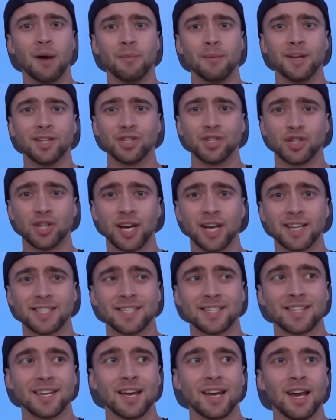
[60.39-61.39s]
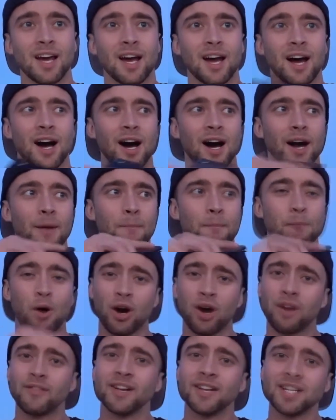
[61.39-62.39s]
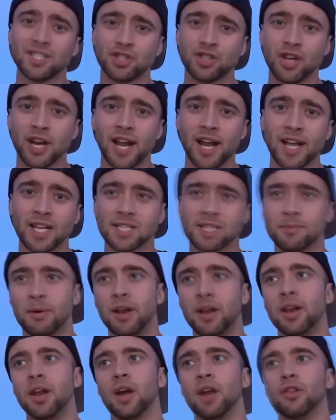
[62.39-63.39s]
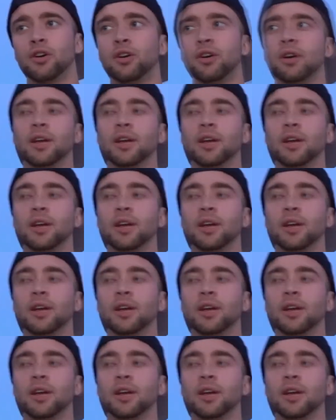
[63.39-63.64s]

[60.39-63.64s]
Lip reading: It's just, part of it is genetics, but another